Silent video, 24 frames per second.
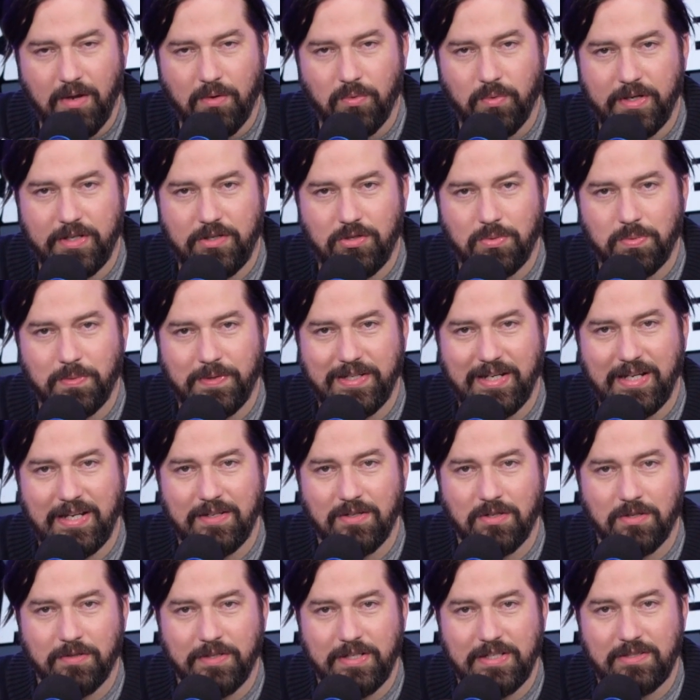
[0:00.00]
which would
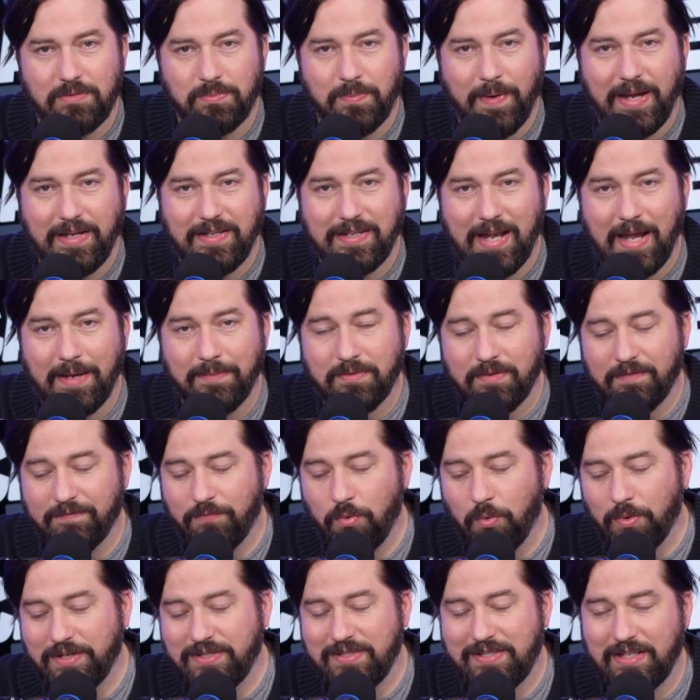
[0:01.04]
increase wait times from
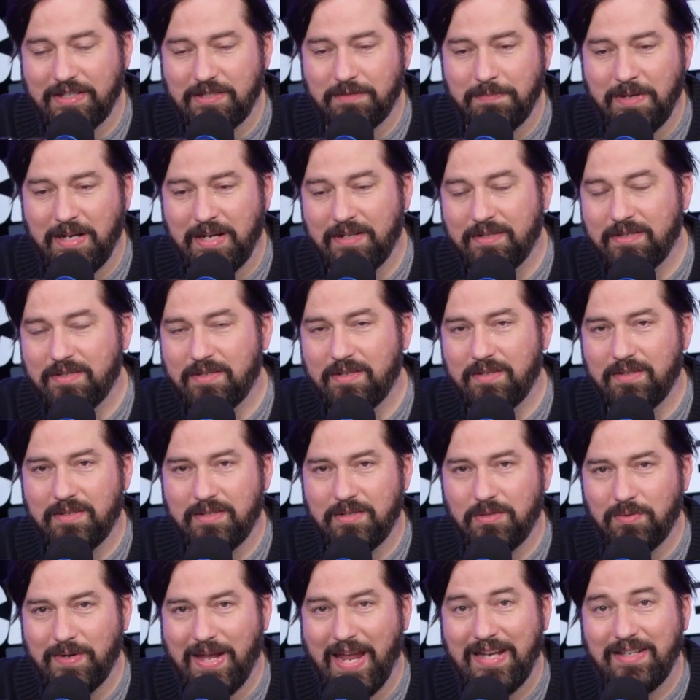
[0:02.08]
4 to 6 minutes
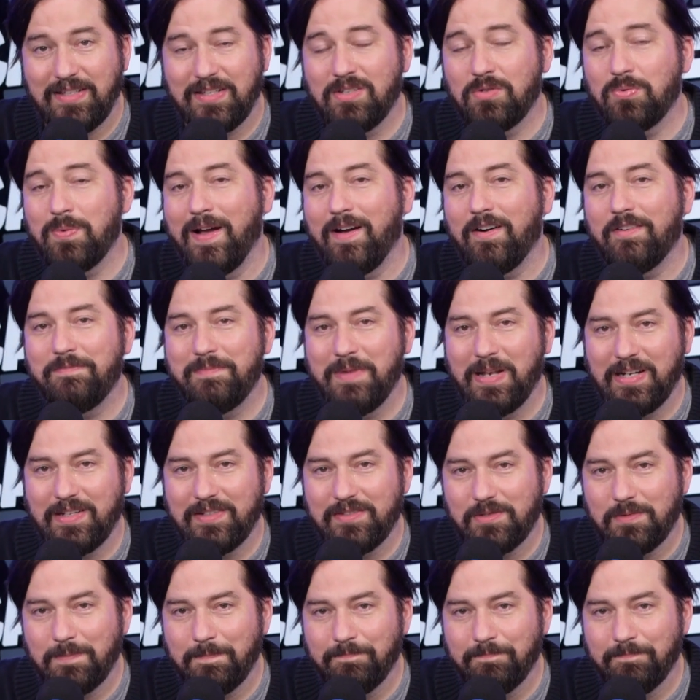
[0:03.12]
to 8 to 12 minutes.